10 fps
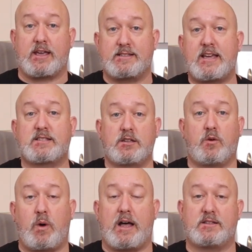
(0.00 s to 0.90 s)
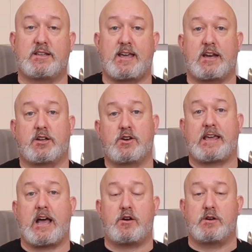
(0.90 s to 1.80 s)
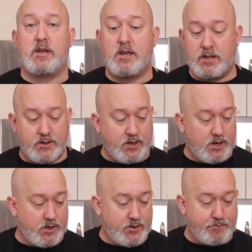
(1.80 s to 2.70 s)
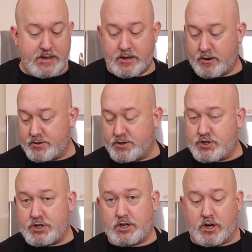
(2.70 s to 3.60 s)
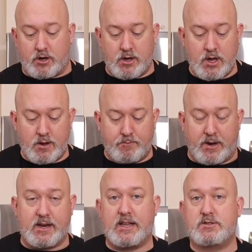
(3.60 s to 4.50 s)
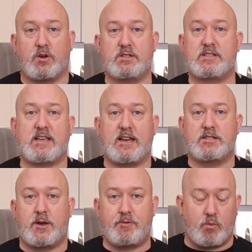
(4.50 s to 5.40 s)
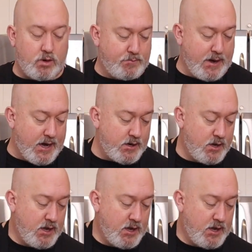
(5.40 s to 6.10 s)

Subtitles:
It takes a little while to kind of cook out the beer and the sugar, but it's all just kind of dumped in one pot.